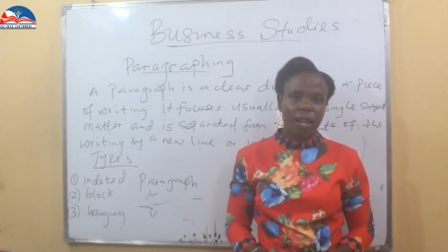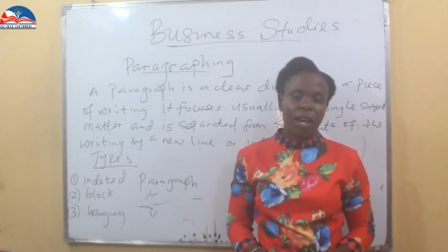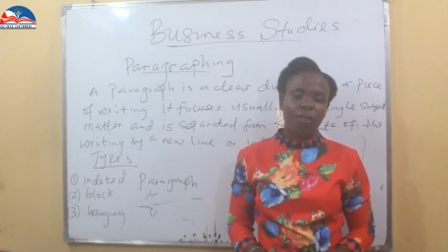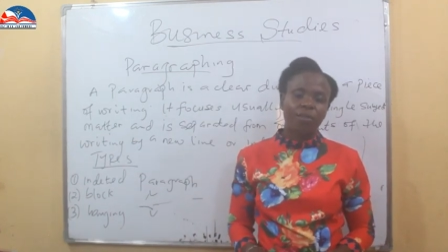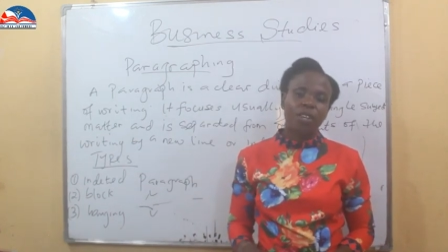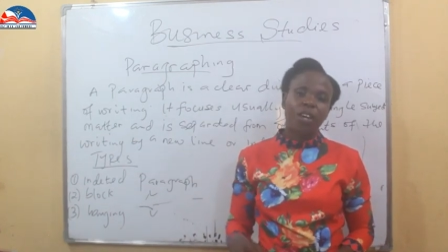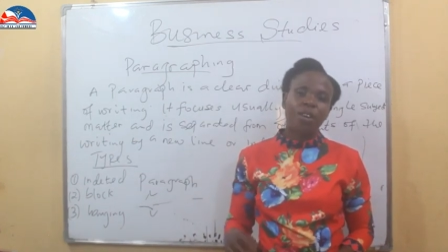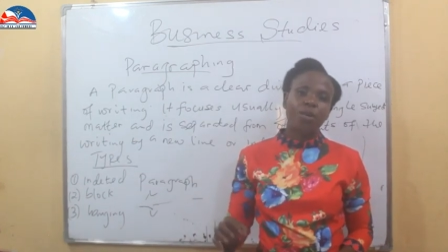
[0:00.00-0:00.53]

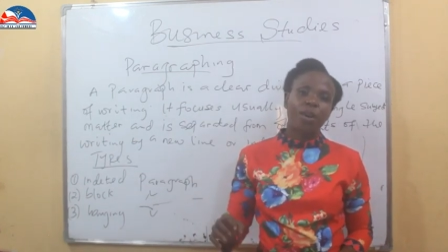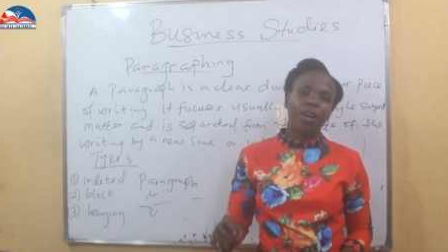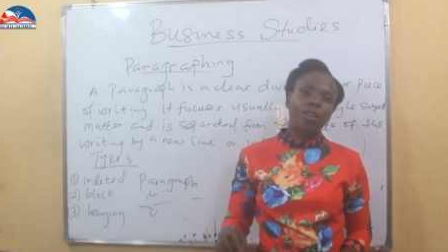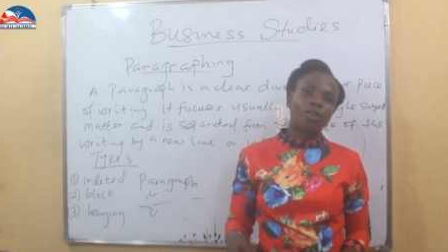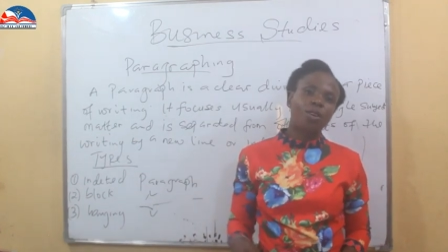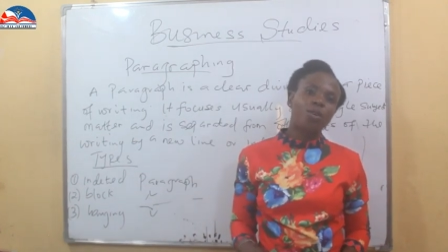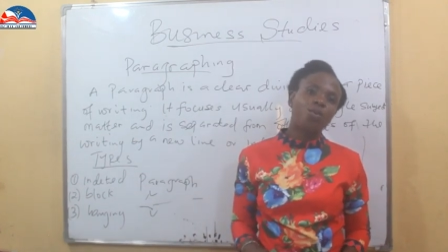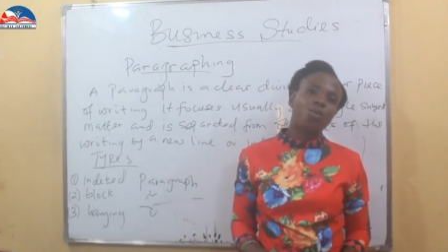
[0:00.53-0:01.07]
After you
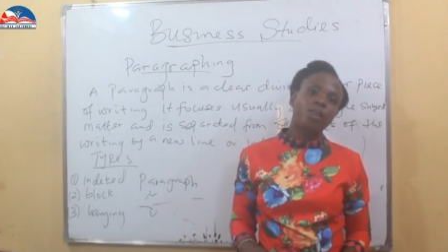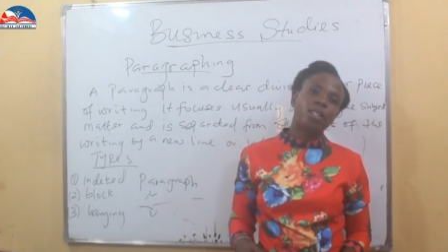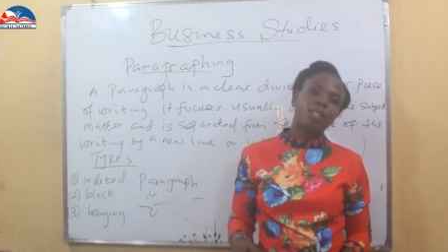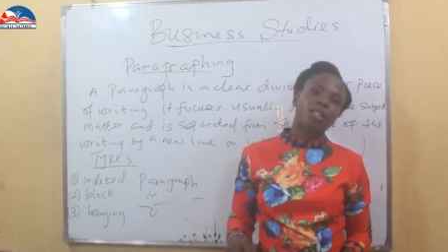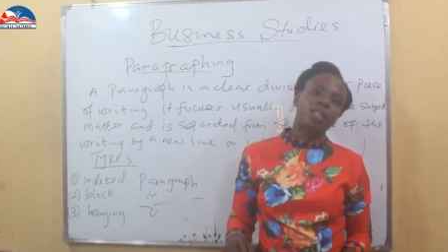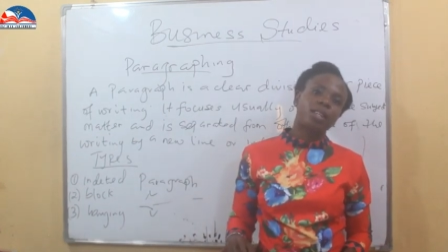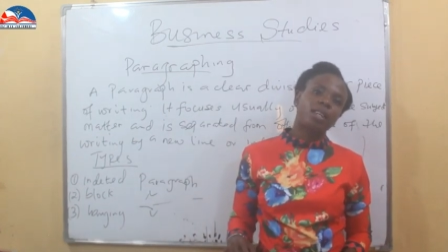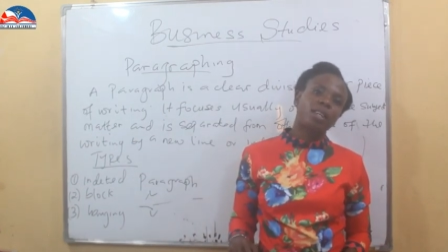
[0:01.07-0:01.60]
are done
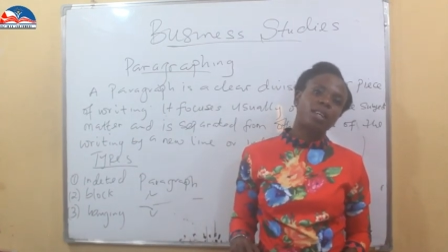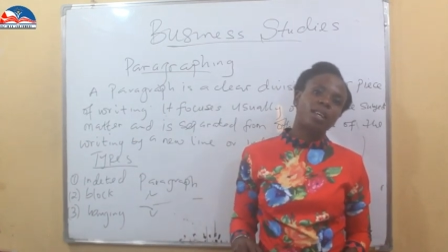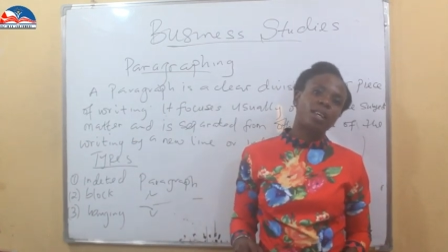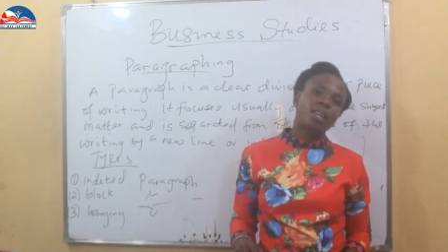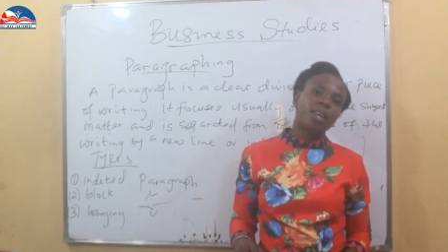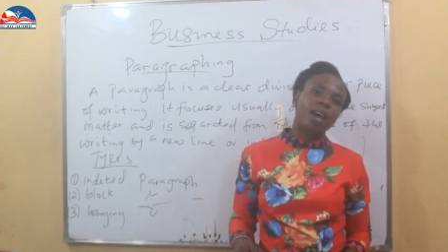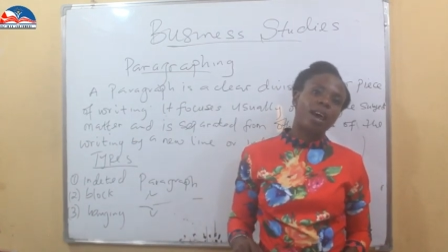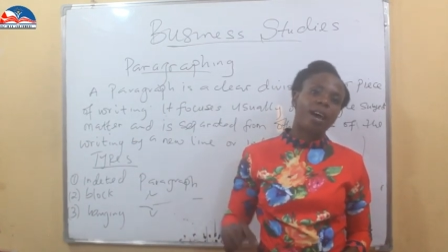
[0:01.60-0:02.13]
with
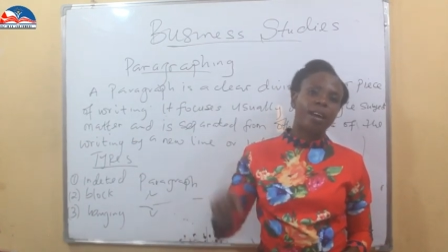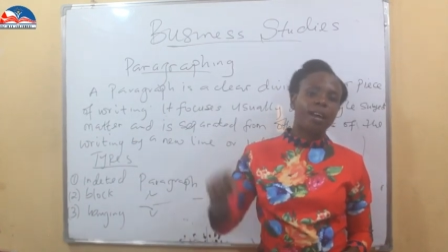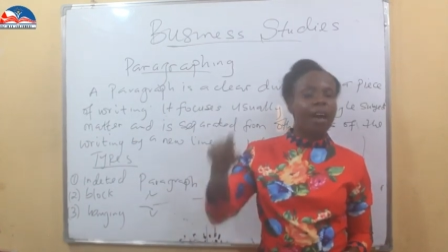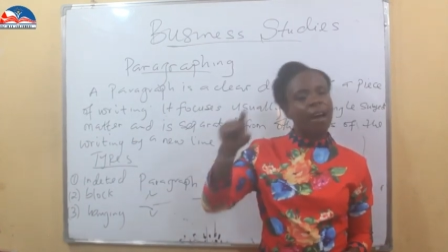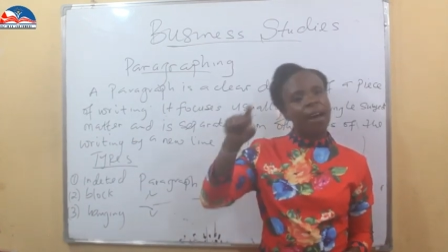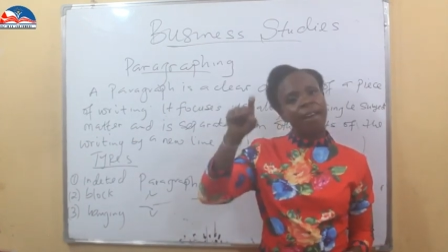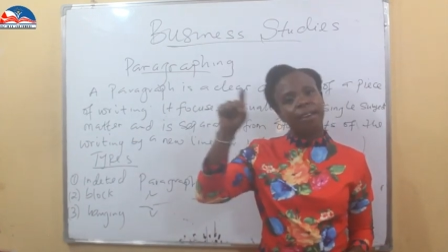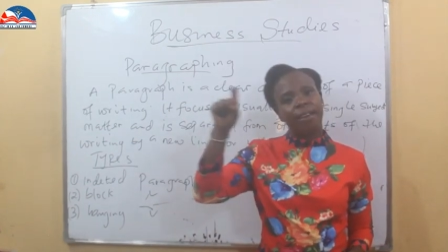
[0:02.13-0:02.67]
an
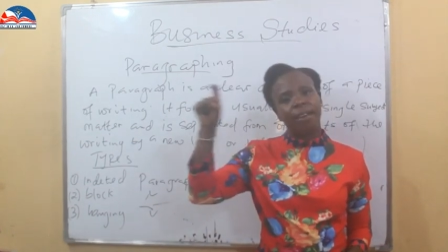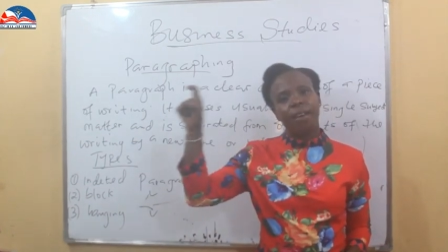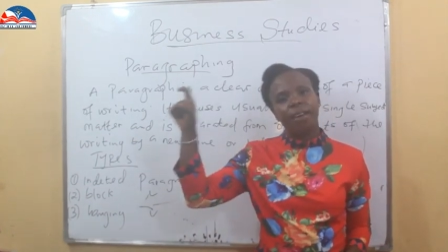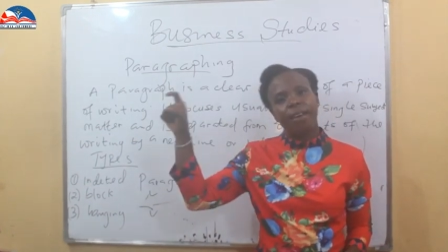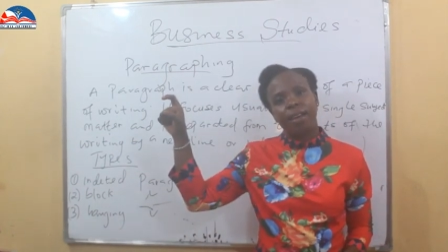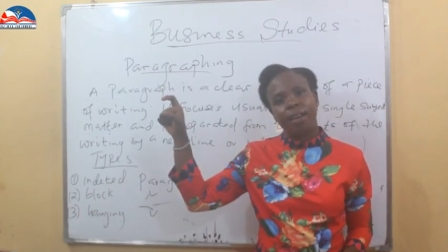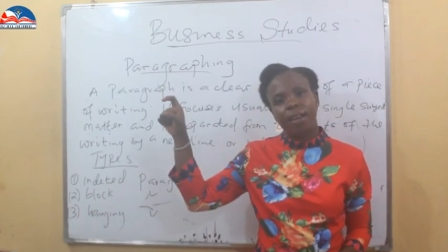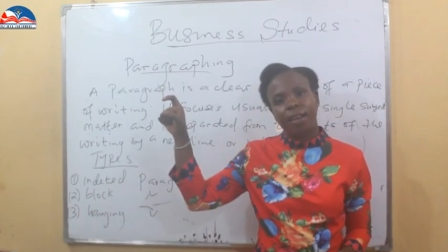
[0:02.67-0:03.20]

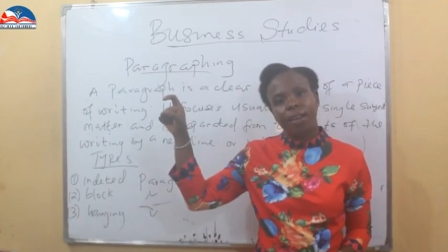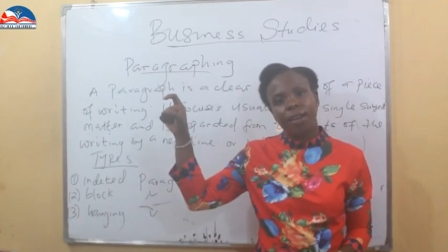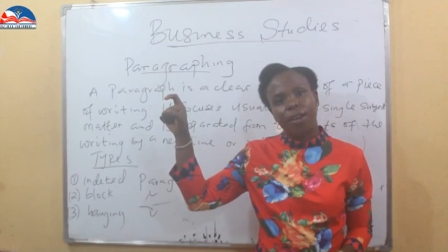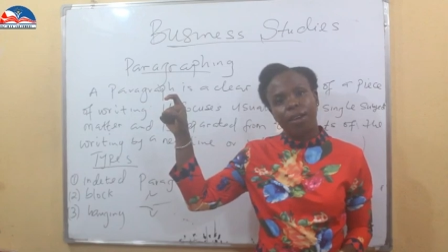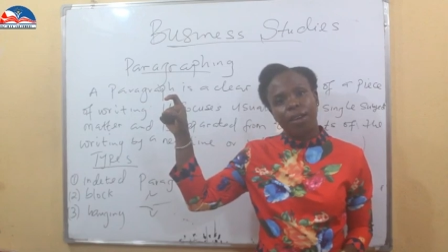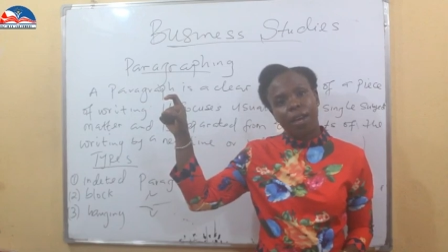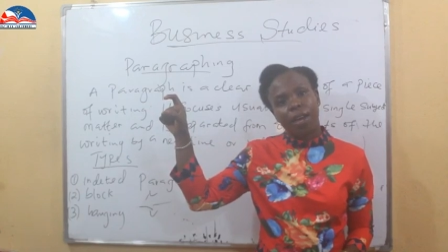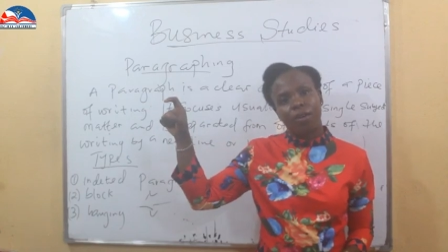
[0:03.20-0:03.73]
idea
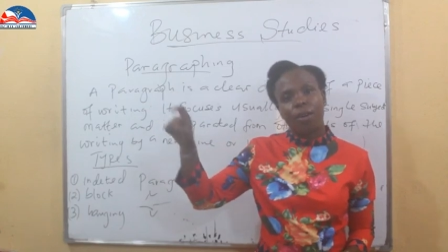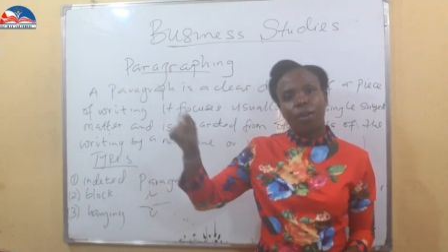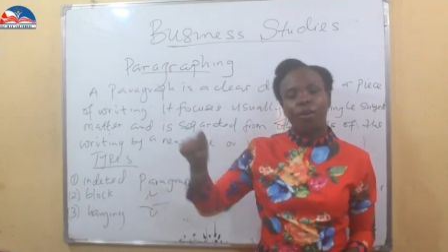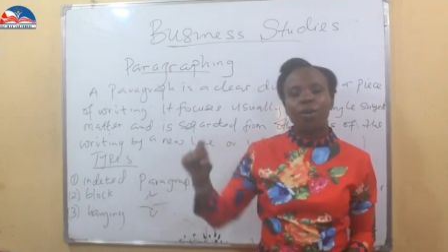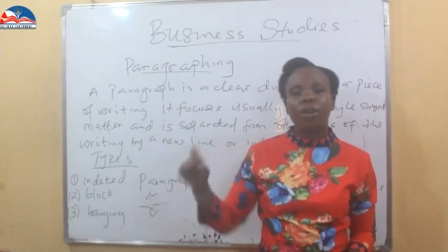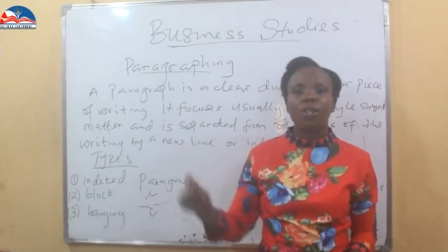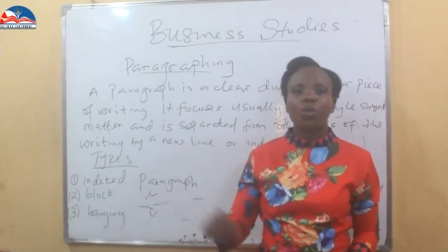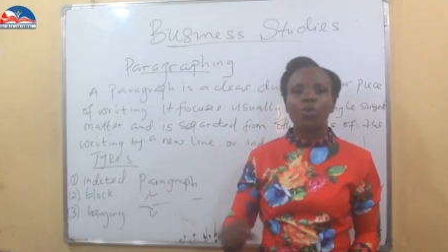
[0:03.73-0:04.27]
and you are
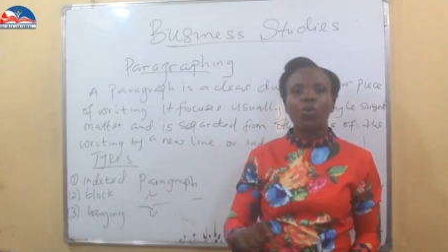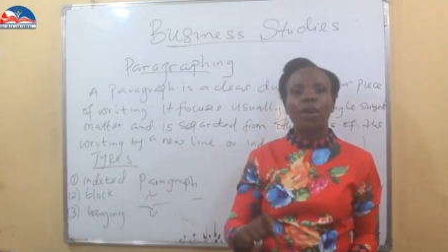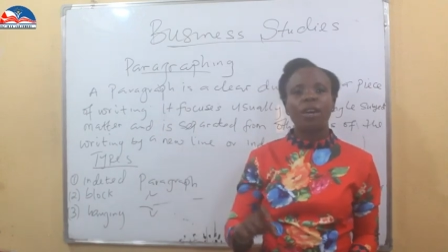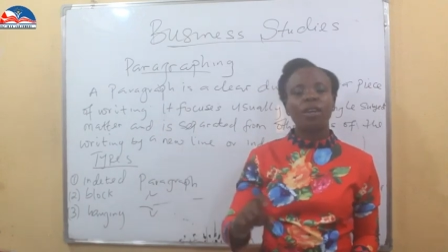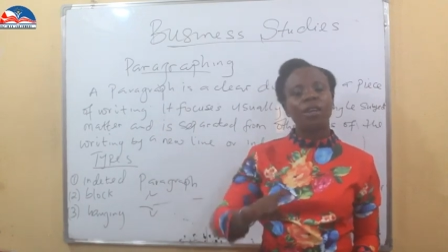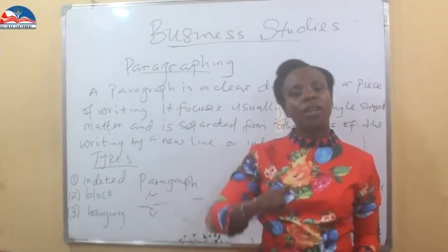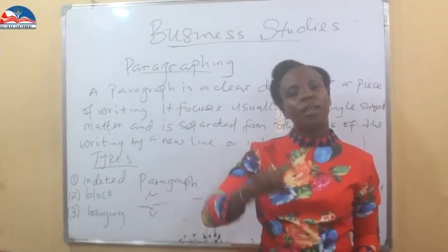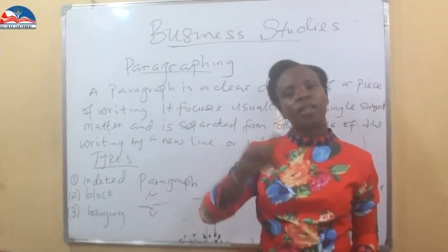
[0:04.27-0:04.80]
going to
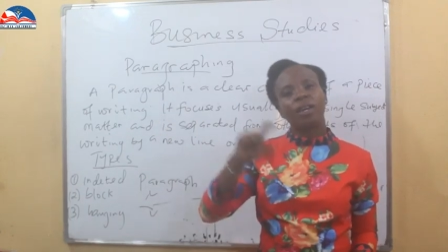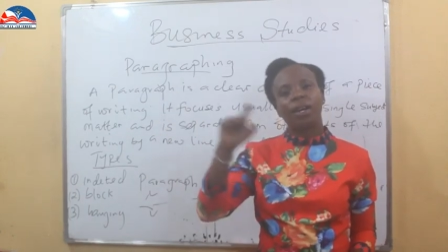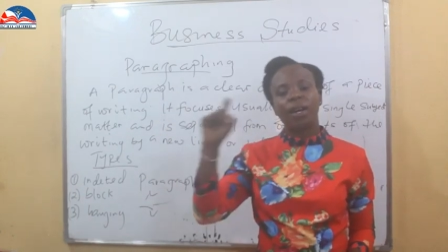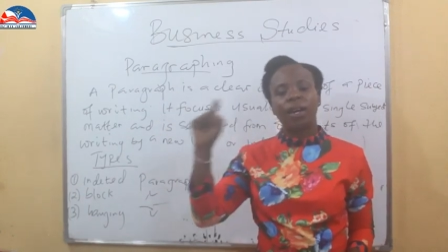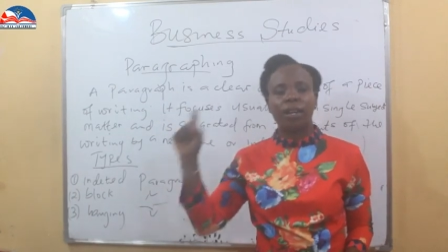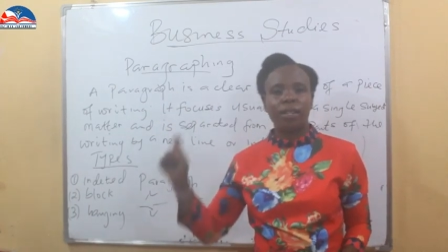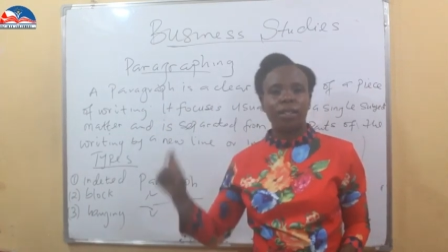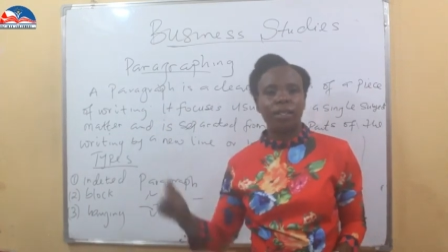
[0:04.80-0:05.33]
another
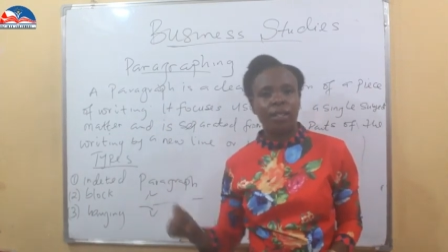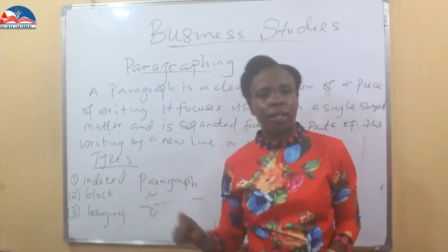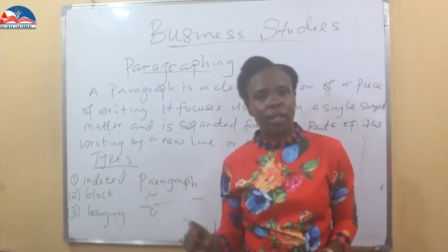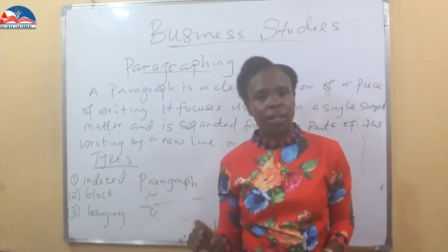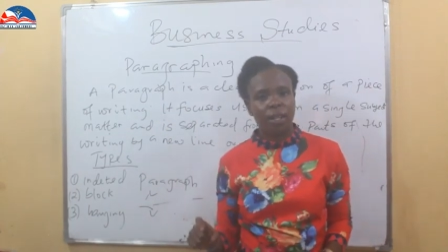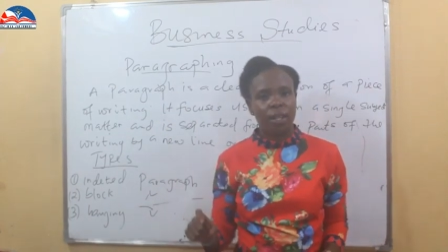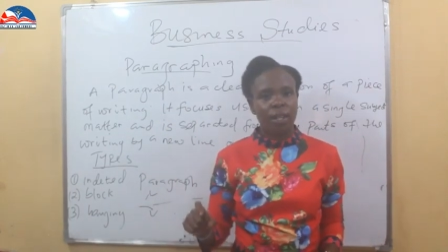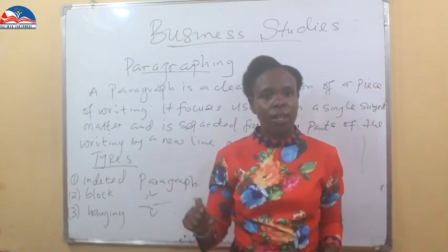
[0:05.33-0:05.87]
idea,
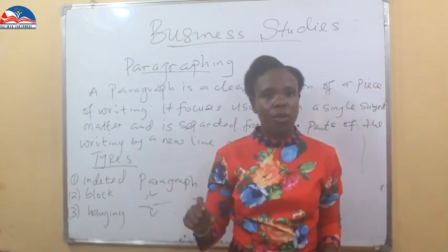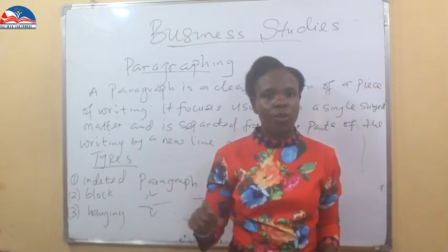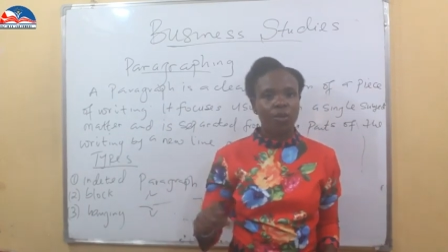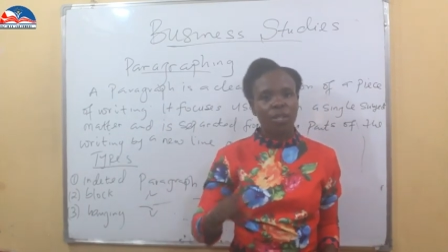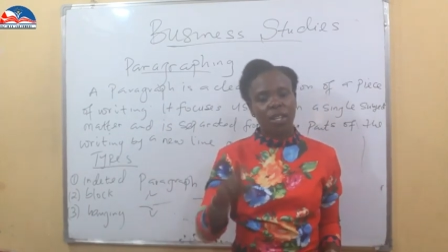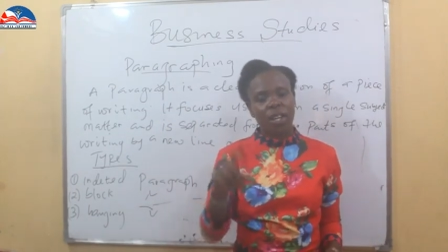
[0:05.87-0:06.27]
you